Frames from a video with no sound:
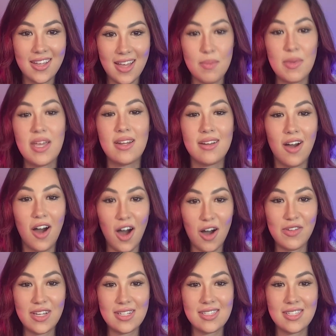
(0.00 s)
I mean,
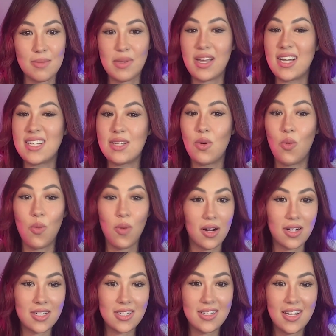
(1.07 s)
obviously because it
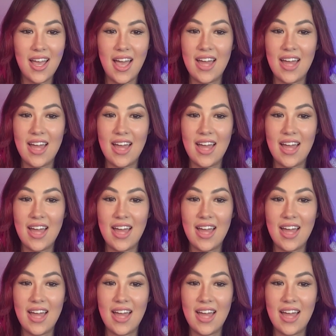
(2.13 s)
worked.